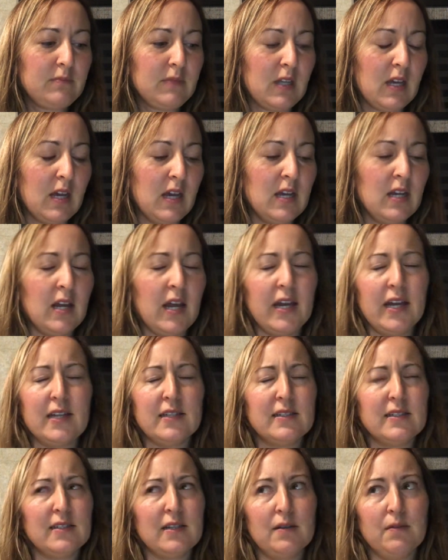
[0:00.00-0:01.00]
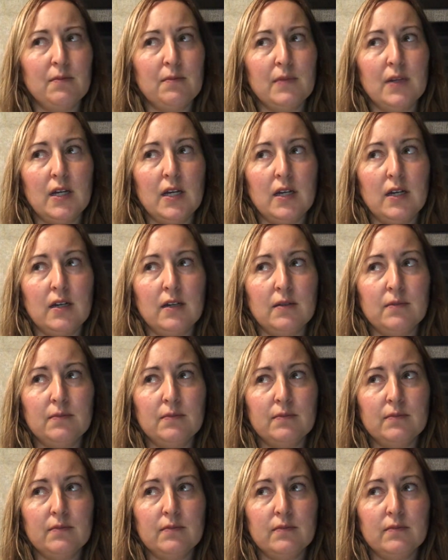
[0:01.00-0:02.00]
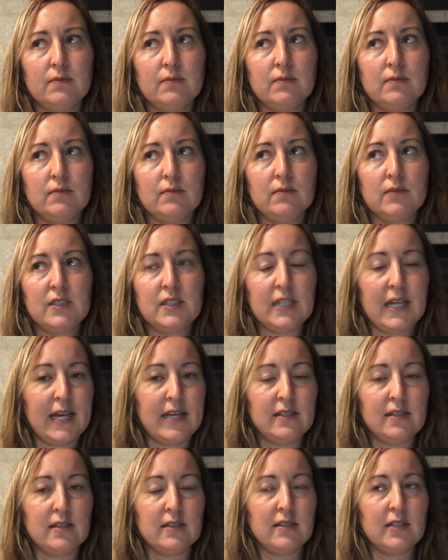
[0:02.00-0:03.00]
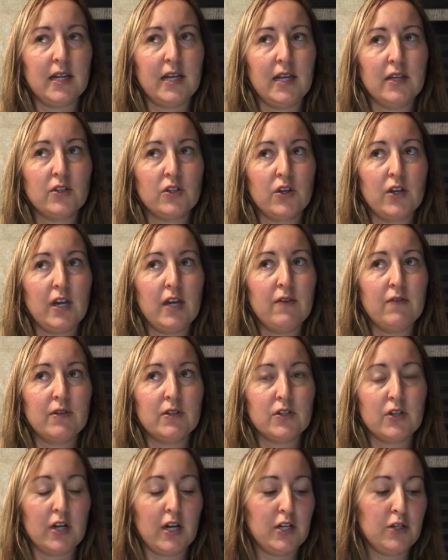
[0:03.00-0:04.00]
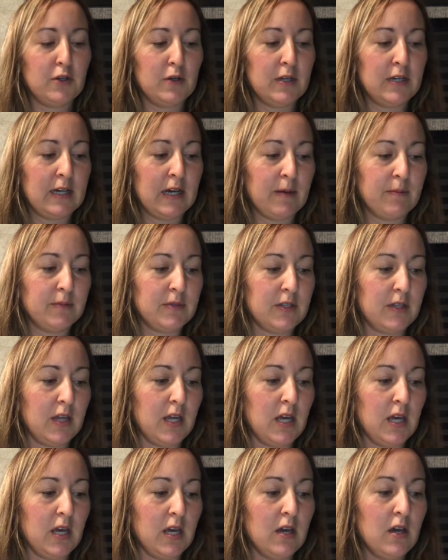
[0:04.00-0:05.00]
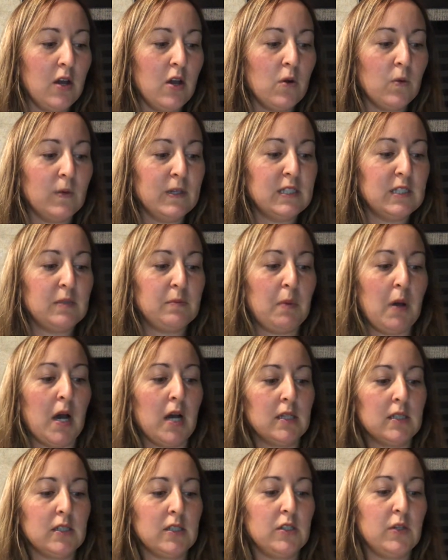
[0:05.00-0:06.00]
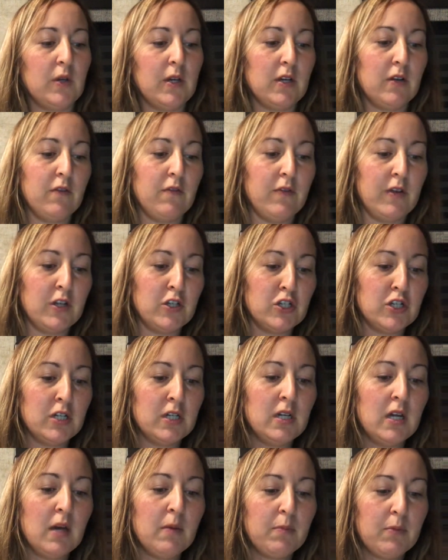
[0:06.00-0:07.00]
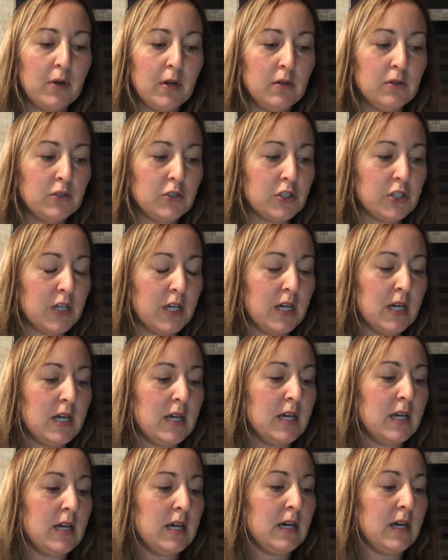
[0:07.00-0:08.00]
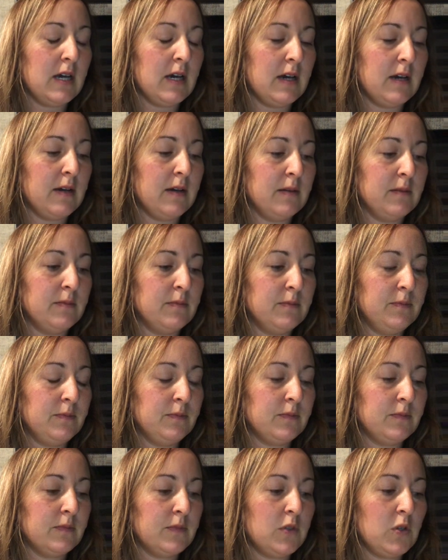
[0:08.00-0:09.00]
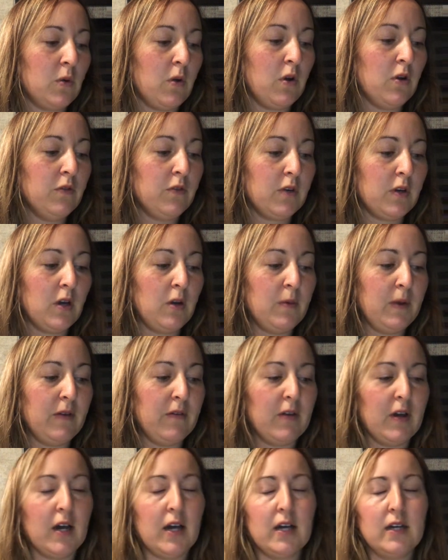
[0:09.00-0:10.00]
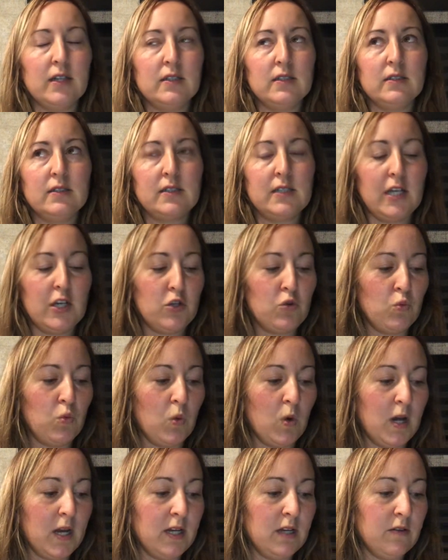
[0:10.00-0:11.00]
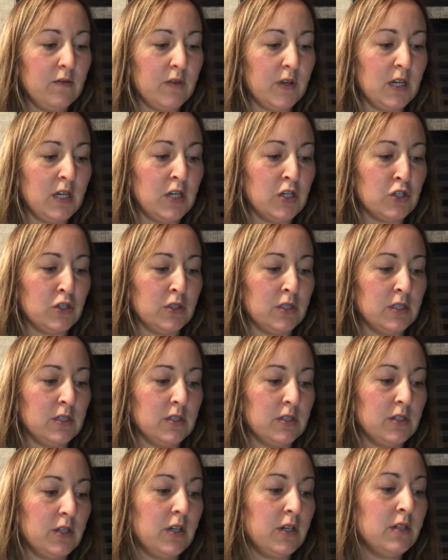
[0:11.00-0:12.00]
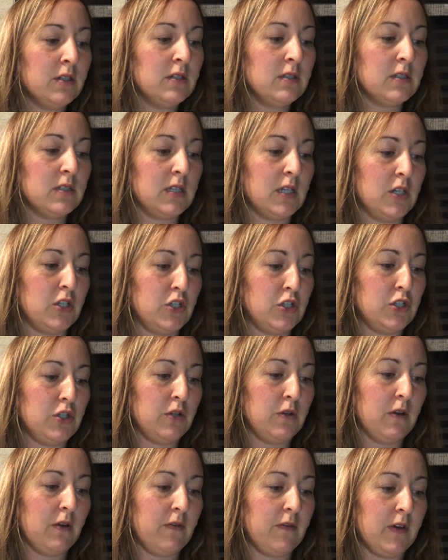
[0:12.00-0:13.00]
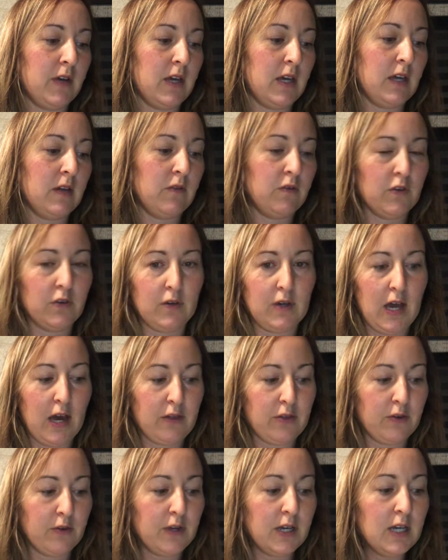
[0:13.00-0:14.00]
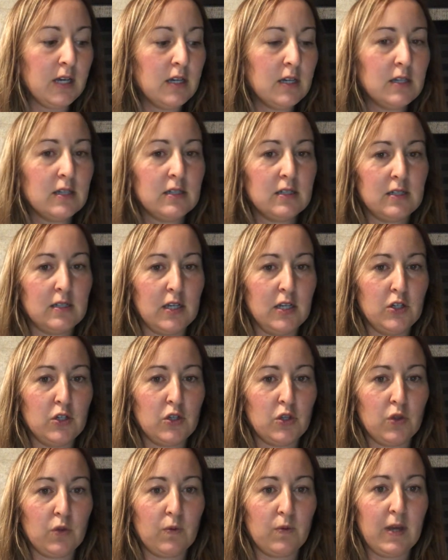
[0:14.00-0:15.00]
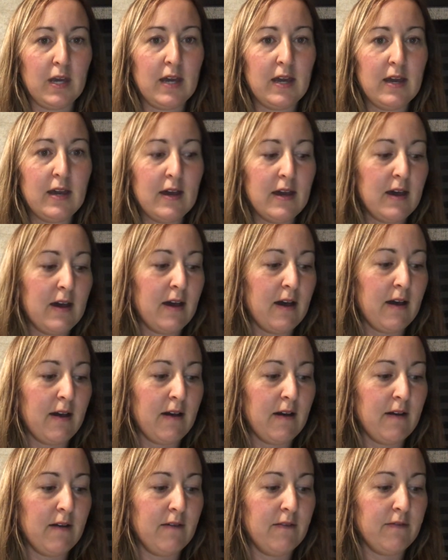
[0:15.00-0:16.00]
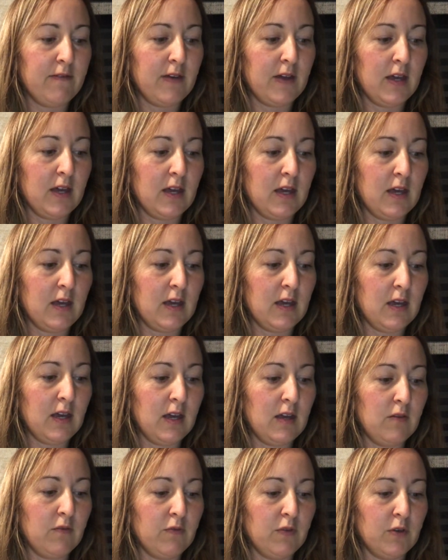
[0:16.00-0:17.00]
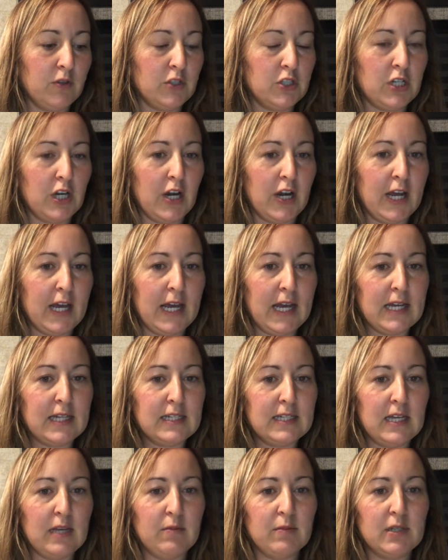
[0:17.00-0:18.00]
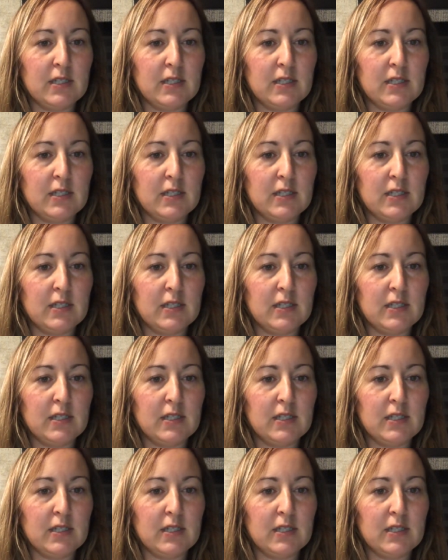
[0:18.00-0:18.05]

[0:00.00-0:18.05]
I guess some sites and settings are even starting to adopt the response to intervention approach. So overall, we've got stage 1 of initial concern, stage 2 of info gathering, stage 3 of info sharing and team